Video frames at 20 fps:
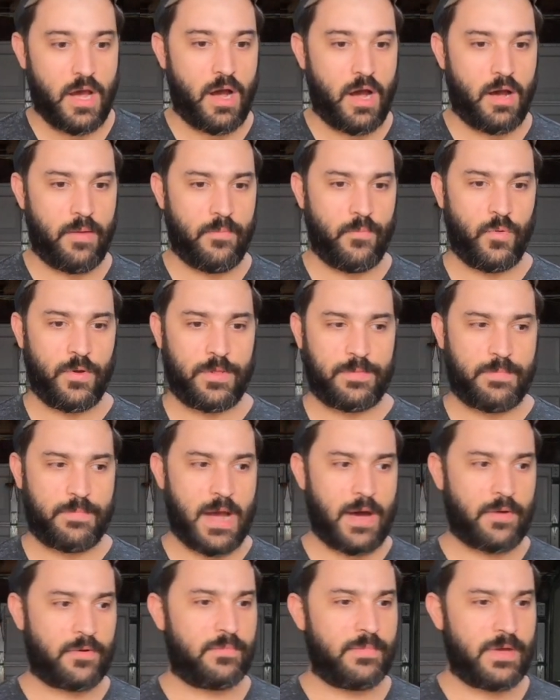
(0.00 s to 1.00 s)
With
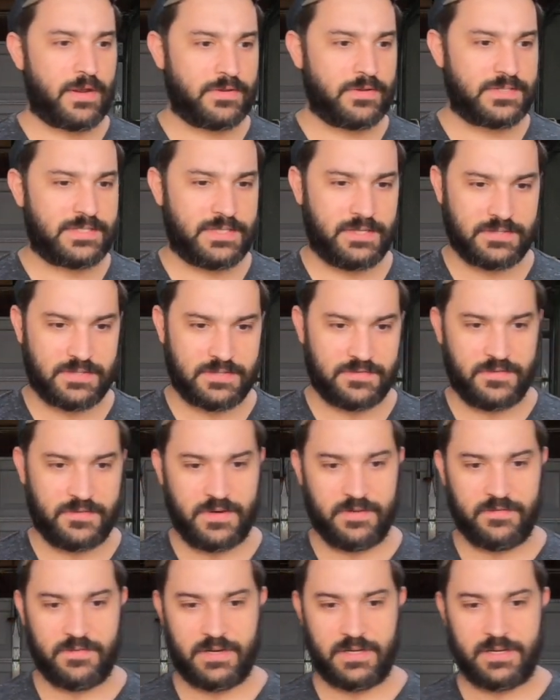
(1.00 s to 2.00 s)
powder metal steels, it's
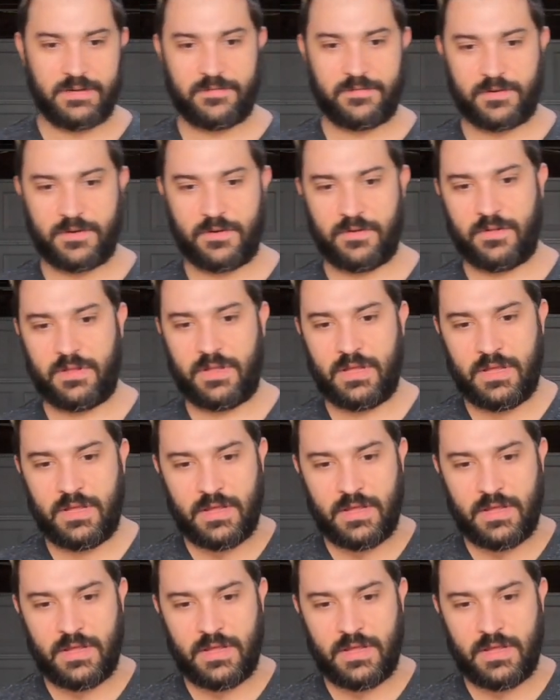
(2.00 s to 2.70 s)
very, very difficult.